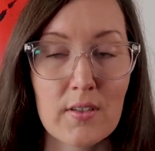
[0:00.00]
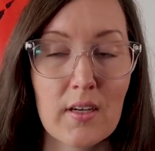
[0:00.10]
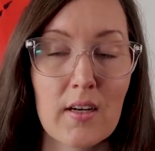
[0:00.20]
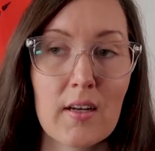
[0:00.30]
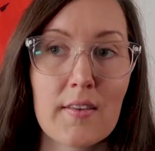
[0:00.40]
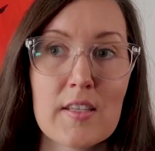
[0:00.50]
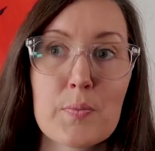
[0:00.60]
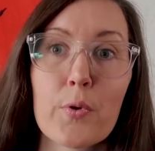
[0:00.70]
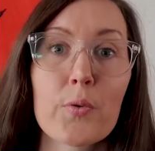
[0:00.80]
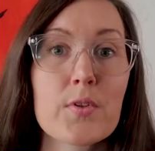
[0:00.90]
on this
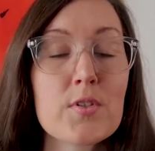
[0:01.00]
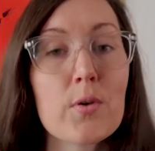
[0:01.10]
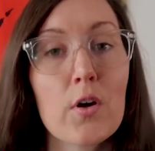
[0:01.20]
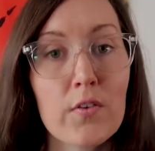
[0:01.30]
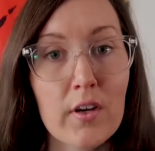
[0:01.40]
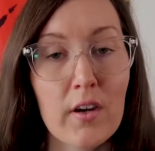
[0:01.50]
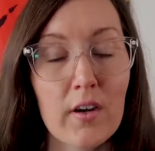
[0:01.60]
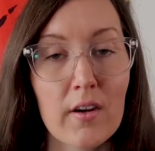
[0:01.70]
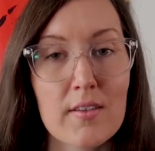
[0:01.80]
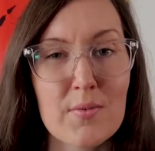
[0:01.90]
board with 2
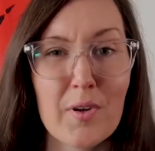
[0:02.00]
overcards,